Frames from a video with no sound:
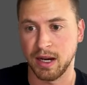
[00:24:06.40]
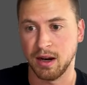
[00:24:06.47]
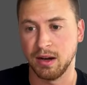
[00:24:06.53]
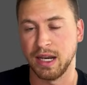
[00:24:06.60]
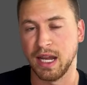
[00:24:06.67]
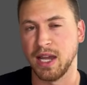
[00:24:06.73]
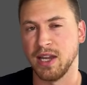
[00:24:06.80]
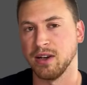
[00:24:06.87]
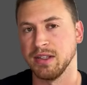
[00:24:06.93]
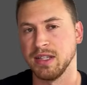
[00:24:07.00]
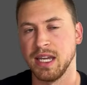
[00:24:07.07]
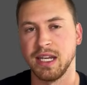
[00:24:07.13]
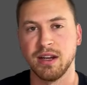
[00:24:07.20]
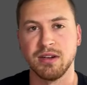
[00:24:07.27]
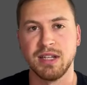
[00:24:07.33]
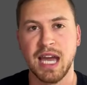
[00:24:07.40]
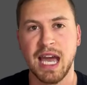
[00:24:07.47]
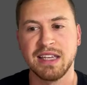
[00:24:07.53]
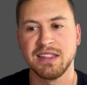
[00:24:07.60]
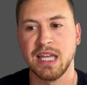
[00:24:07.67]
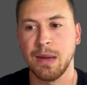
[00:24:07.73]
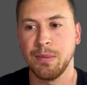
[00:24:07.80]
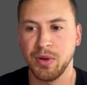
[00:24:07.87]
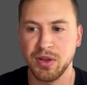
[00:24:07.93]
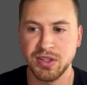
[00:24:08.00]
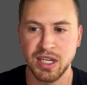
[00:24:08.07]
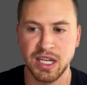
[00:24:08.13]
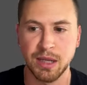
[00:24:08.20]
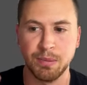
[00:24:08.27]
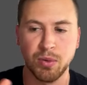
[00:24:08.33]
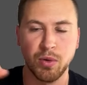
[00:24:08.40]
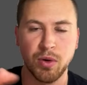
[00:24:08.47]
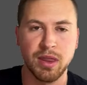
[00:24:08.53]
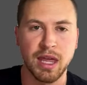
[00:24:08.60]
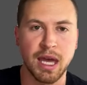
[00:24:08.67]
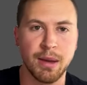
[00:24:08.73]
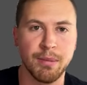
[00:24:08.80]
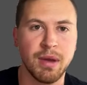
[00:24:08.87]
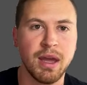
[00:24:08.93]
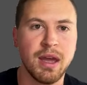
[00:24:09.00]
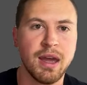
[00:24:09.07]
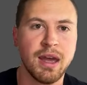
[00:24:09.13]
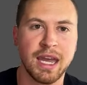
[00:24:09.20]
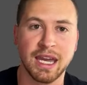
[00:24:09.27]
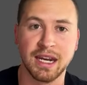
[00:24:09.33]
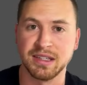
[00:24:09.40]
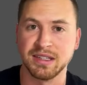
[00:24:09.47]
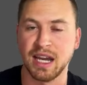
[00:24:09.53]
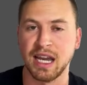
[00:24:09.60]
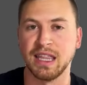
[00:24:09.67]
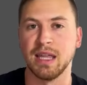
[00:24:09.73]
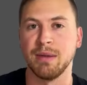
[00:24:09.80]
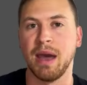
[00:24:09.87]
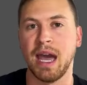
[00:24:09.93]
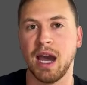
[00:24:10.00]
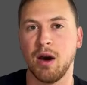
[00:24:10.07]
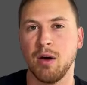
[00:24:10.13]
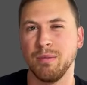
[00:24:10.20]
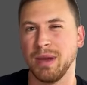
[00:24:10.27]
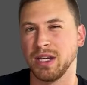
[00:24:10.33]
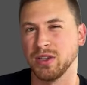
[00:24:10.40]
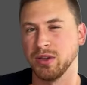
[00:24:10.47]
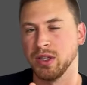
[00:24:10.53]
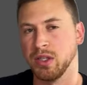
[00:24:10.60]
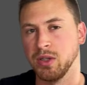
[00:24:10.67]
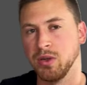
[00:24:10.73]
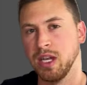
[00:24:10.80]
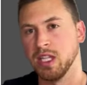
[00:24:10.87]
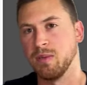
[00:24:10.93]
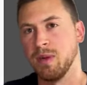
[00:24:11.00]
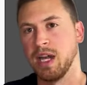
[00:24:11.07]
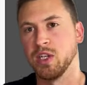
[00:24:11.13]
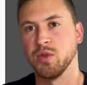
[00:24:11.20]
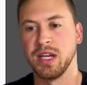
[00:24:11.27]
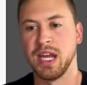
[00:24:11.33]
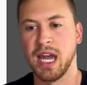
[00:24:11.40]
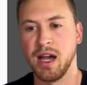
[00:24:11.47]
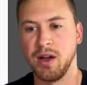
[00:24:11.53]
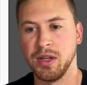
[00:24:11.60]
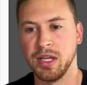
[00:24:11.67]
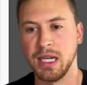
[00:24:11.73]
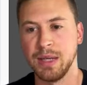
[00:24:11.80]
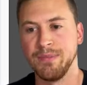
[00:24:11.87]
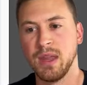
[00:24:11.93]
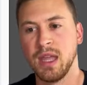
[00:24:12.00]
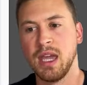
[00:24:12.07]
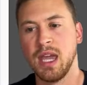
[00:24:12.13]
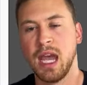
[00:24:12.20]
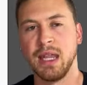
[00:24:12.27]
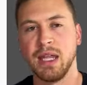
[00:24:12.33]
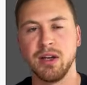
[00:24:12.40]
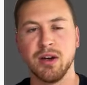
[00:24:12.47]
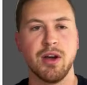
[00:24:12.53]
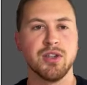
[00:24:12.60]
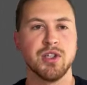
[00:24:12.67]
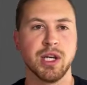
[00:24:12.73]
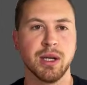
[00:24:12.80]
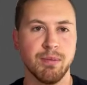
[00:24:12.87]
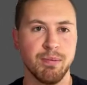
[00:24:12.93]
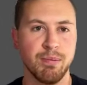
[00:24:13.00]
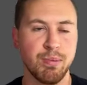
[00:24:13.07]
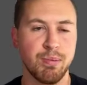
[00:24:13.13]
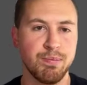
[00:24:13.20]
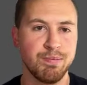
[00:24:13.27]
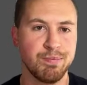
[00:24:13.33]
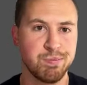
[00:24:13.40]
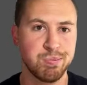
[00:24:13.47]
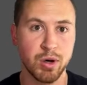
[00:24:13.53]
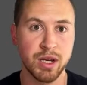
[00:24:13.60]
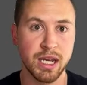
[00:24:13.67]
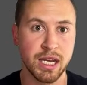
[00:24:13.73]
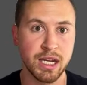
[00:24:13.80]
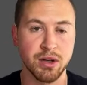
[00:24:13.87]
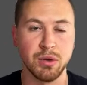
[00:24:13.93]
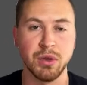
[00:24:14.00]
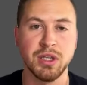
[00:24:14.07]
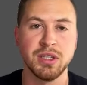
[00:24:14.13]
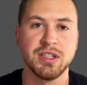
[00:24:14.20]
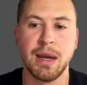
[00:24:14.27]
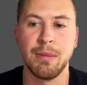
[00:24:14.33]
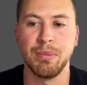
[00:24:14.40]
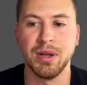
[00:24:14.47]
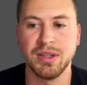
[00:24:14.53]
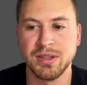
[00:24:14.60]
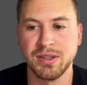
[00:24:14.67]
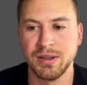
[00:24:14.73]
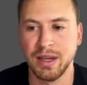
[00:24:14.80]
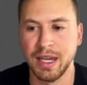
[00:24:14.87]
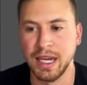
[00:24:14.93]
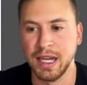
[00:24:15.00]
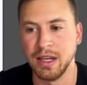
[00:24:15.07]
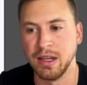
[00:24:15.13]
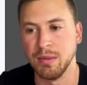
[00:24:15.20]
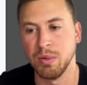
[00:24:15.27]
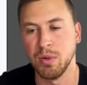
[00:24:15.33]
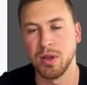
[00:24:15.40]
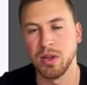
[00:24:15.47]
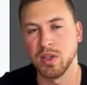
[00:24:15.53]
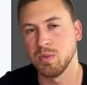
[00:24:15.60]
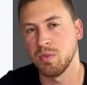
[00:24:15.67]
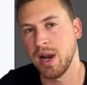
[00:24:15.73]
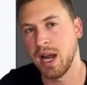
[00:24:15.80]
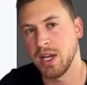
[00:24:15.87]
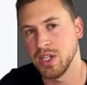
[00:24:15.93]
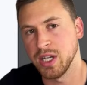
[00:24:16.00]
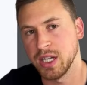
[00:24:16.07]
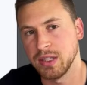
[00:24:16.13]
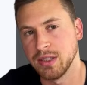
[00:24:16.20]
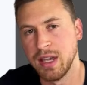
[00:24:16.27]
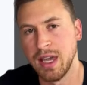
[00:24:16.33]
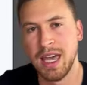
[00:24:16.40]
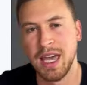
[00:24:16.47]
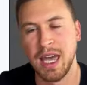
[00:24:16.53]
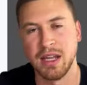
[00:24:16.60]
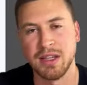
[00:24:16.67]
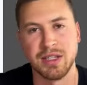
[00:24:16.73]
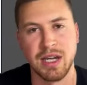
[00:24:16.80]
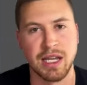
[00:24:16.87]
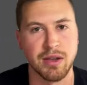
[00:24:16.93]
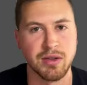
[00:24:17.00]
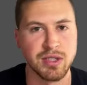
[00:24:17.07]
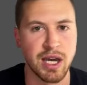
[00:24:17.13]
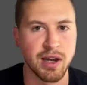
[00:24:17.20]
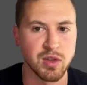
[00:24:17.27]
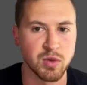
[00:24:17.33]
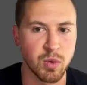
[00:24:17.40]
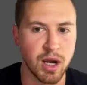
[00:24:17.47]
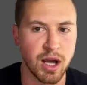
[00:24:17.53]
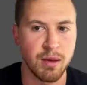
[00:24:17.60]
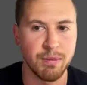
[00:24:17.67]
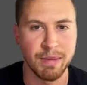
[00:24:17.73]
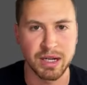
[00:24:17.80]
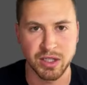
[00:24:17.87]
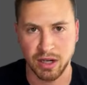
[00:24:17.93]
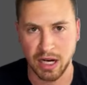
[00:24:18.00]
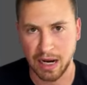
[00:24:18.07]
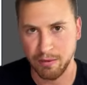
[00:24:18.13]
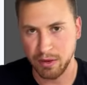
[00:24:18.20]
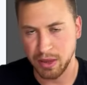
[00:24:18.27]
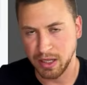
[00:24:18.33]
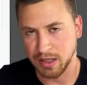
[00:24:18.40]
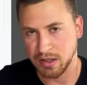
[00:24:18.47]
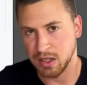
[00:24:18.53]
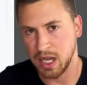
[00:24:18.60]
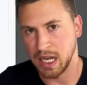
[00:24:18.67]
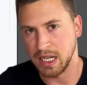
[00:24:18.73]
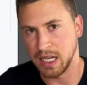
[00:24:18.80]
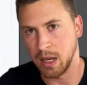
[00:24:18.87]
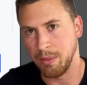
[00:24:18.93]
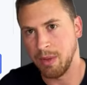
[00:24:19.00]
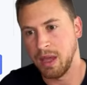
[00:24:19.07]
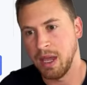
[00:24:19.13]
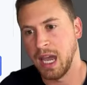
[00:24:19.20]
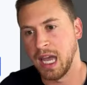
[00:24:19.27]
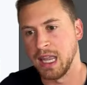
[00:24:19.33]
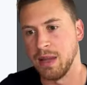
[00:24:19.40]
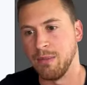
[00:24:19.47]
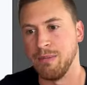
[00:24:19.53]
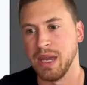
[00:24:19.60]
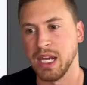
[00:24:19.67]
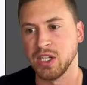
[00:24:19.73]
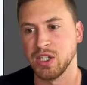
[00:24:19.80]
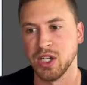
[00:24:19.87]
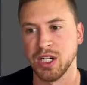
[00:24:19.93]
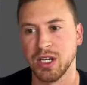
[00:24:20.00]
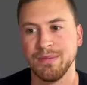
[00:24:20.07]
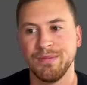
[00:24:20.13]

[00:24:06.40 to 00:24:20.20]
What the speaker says: Now you're going to take your task templates and deploy them and assign them out, make sure the due dates match reality. And then you're also going to put in your list templates and deploy those projects and assign those out as well. Make sure everything is lined up, and then make sure